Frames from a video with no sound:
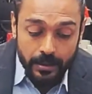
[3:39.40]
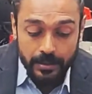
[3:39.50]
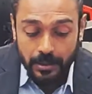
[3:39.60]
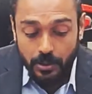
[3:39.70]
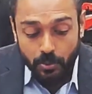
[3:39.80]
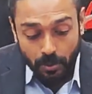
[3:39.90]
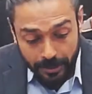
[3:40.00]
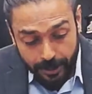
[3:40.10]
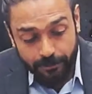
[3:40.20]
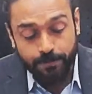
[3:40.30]
The
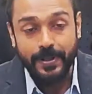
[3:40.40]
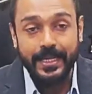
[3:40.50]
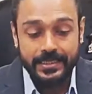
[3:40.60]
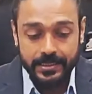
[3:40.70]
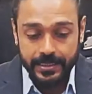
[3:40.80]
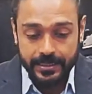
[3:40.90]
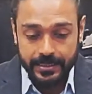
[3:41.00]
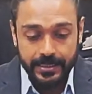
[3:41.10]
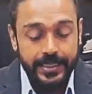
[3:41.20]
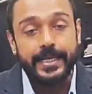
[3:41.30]
quality of plastic
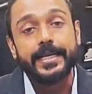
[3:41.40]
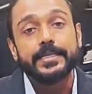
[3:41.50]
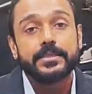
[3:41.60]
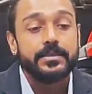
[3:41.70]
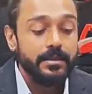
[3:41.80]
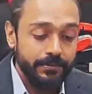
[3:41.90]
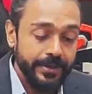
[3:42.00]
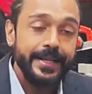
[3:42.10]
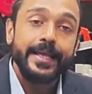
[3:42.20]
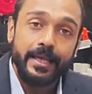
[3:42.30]
is
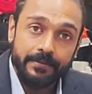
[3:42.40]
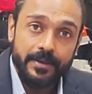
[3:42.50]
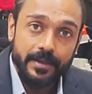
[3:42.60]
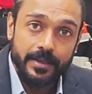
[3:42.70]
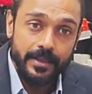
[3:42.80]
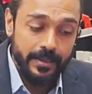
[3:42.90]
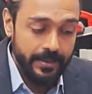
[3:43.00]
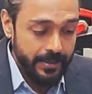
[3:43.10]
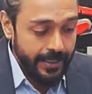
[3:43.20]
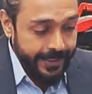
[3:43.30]
very heavy.
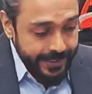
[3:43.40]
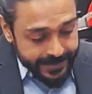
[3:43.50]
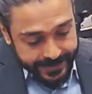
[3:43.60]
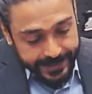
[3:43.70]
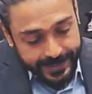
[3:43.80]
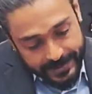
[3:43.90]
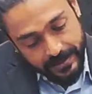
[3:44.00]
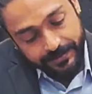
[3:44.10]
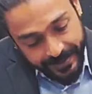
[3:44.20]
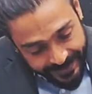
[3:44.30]
I can see it's a
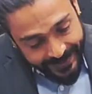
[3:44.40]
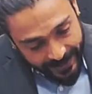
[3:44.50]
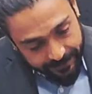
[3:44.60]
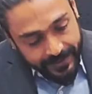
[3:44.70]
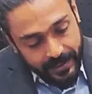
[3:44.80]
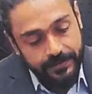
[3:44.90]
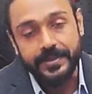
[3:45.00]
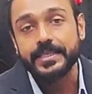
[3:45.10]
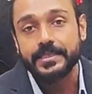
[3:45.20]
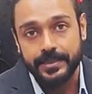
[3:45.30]
very heavy and a
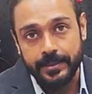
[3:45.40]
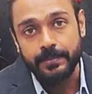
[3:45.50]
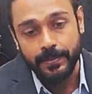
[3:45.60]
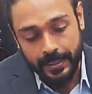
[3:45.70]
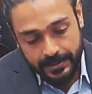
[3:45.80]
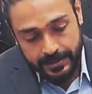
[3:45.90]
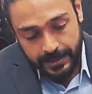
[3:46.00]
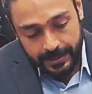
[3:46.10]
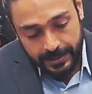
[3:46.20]
very sturdy plastic.